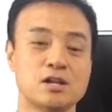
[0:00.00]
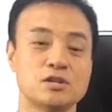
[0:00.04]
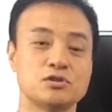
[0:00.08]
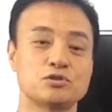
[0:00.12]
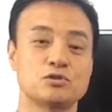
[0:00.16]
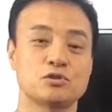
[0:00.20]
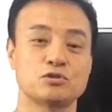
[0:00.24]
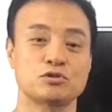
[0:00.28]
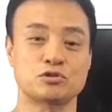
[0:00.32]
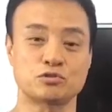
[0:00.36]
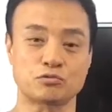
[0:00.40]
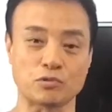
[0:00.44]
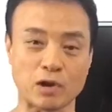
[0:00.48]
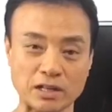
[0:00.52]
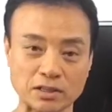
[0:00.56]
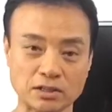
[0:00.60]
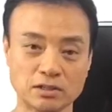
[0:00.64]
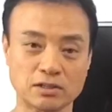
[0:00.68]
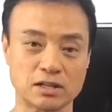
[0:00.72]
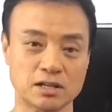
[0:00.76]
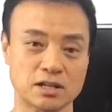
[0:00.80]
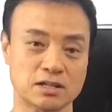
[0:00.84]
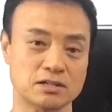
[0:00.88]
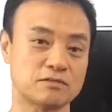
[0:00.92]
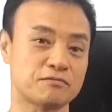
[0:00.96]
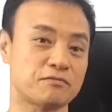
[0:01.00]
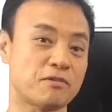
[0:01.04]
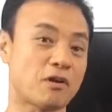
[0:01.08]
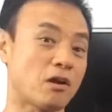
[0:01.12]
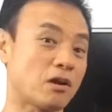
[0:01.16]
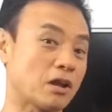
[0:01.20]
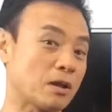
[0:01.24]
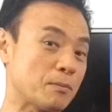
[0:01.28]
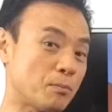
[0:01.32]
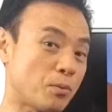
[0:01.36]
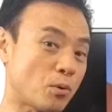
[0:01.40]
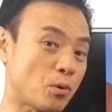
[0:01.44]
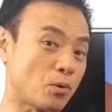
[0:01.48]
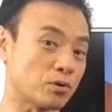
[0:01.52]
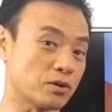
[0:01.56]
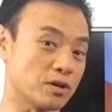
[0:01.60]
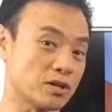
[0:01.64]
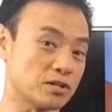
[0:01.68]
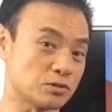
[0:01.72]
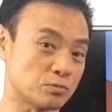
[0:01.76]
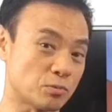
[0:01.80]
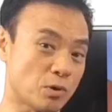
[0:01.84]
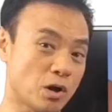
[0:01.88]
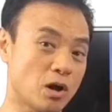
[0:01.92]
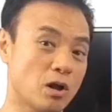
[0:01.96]
So strengthening is very important
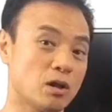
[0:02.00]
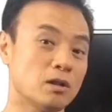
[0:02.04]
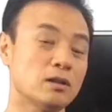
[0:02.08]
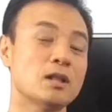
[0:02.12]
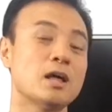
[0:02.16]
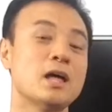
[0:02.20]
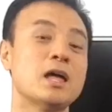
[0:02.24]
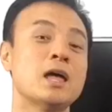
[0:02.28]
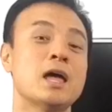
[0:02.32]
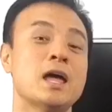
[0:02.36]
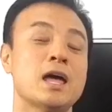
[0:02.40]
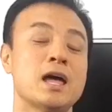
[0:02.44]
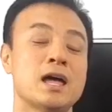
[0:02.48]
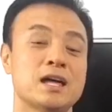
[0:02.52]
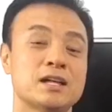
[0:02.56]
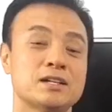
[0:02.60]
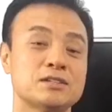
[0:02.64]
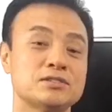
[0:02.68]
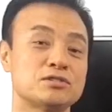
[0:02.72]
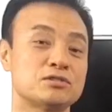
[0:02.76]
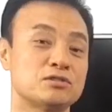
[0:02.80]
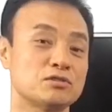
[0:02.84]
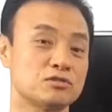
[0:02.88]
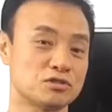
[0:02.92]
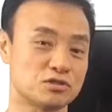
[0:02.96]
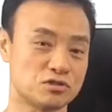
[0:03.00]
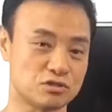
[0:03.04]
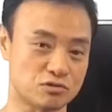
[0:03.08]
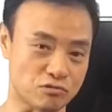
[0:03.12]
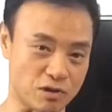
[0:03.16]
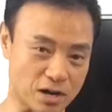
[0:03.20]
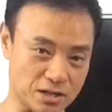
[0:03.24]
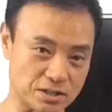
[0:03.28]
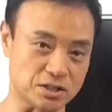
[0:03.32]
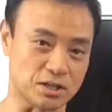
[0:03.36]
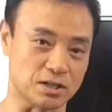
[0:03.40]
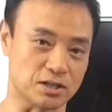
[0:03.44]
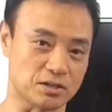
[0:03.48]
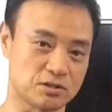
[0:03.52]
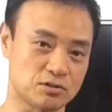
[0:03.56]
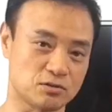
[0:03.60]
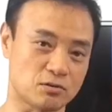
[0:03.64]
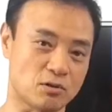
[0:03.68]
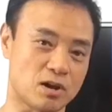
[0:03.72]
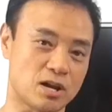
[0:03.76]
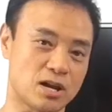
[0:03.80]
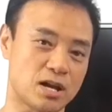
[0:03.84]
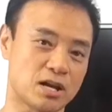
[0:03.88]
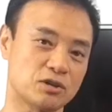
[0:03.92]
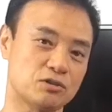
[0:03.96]
as well as the stretching.
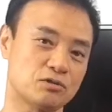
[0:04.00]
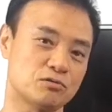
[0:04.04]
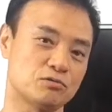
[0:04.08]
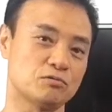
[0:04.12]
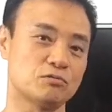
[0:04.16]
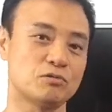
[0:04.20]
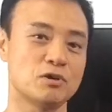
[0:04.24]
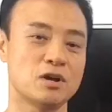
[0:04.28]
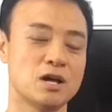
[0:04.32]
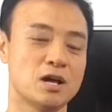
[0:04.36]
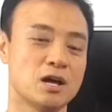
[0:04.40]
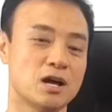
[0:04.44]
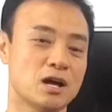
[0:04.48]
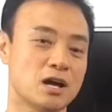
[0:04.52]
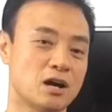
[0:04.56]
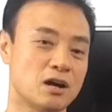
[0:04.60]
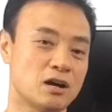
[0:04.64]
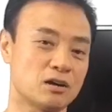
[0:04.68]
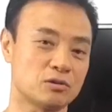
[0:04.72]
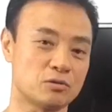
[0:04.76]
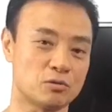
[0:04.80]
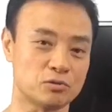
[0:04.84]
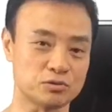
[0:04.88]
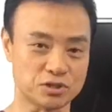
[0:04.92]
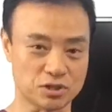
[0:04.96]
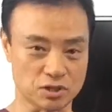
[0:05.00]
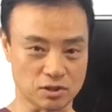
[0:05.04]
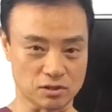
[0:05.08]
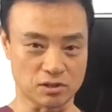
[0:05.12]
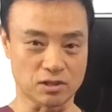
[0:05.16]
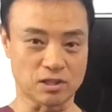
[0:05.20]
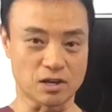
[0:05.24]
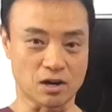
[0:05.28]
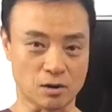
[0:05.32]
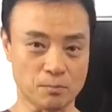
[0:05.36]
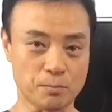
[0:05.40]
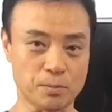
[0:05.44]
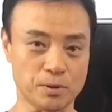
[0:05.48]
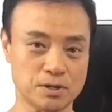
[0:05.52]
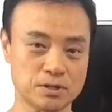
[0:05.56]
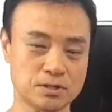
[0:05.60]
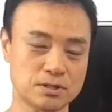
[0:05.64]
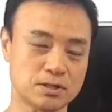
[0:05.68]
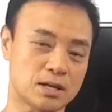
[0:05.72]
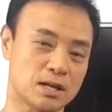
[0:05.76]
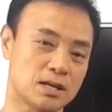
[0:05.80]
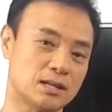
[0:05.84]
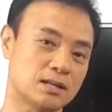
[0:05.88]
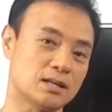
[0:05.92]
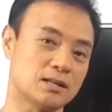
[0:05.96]
So I'd like you to go see a
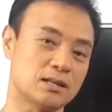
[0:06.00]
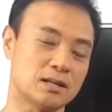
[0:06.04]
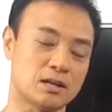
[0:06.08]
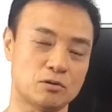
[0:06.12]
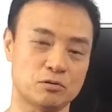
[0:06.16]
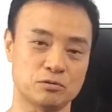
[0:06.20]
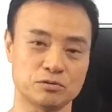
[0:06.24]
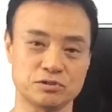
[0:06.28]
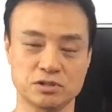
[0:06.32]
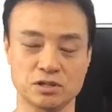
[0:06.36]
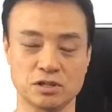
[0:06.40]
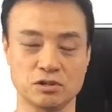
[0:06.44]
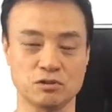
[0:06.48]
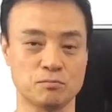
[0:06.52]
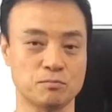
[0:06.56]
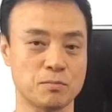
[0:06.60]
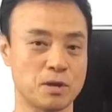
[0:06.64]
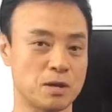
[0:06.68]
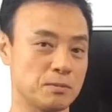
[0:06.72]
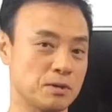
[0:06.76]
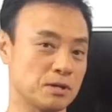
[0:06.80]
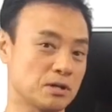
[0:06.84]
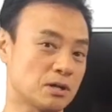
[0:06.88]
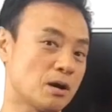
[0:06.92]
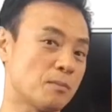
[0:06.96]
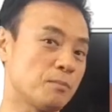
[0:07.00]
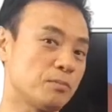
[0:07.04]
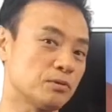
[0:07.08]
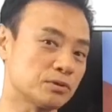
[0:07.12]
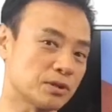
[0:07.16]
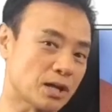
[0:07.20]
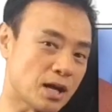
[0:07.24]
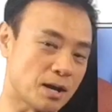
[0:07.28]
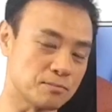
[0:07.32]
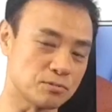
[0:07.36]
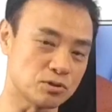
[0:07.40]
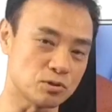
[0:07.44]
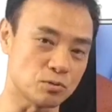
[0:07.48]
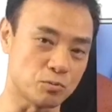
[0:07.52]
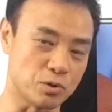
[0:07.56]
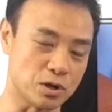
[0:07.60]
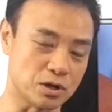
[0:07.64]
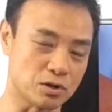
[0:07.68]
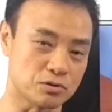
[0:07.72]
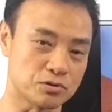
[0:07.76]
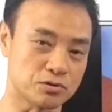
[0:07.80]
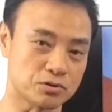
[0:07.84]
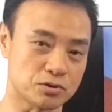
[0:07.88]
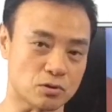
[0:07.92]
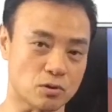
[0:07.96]
therapist, and then they will see you maybe a couple times a
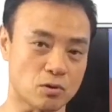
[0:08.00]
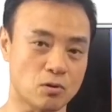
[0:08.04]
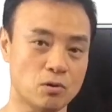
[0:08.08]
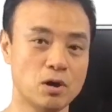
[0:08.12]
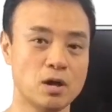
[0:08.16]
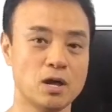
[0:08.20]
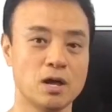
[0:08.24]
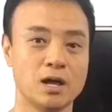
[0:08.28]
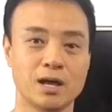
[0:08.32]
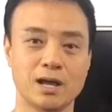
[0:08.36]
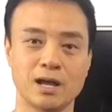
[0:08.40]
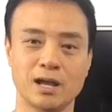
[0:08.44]
week or so.